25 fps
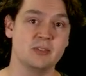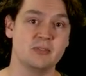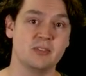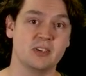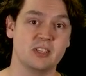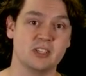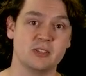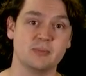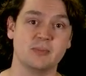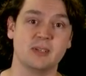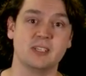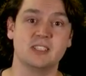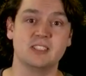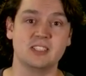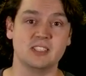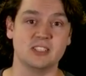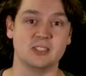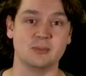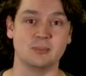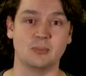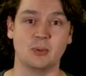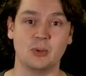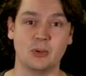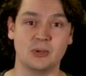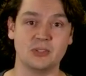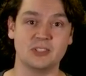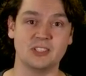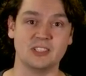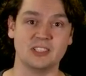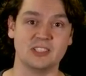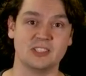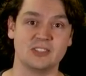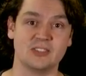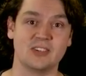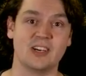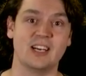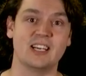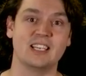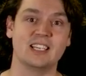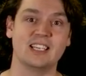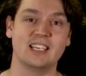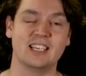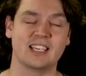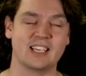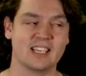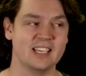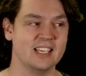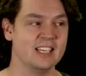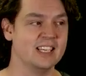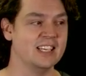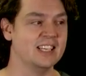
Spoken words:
fundamentally important, right?